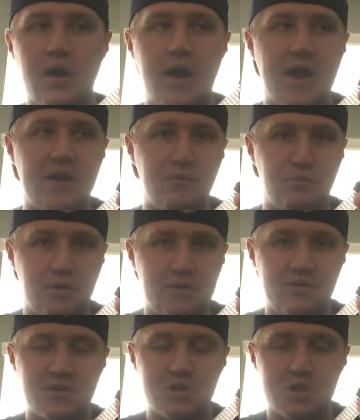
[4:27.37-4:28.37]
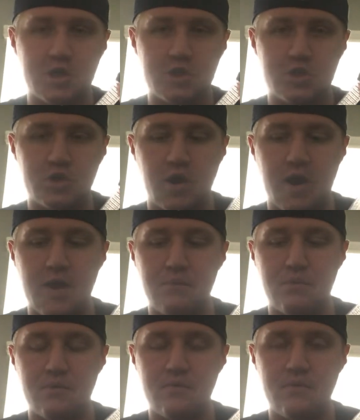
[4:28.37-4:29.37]
I had a previous chin strap
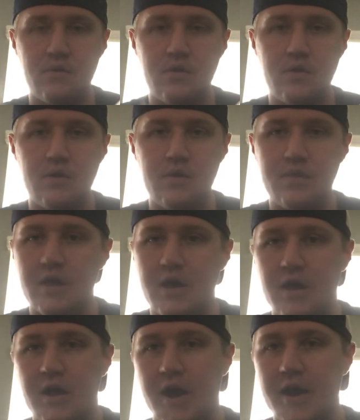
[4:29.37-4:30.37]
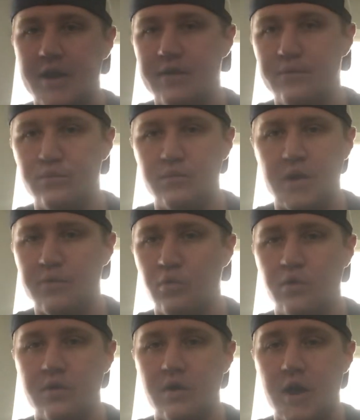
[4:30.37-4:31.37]
that I
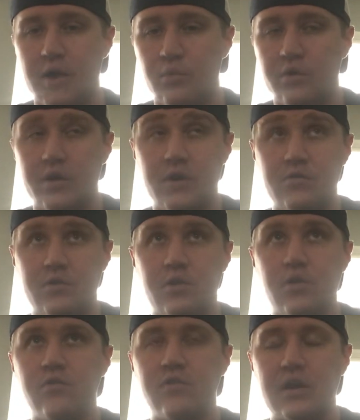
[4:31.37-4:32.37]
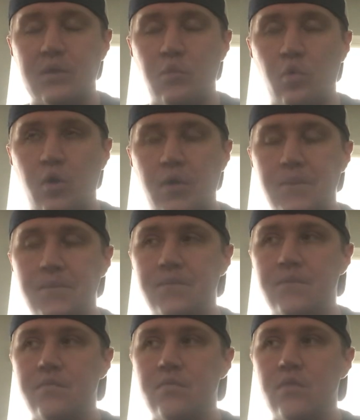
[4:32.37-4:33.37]
really never use anymore.
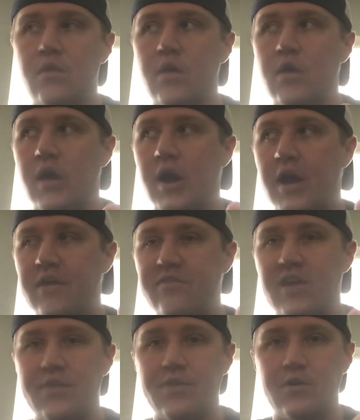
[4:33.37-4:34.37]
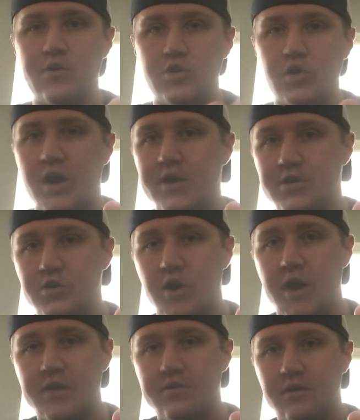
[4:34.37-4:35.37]
I sat there and tried
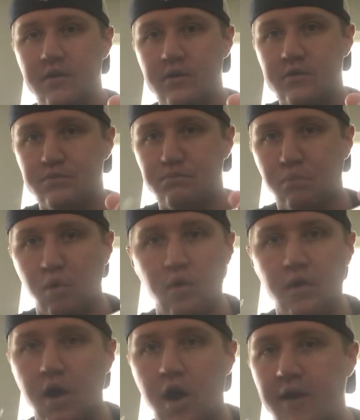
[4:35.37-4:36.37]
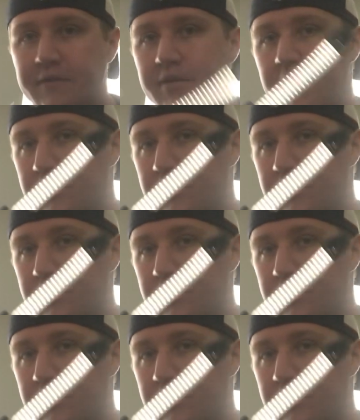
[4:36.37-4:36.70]
to pull it off.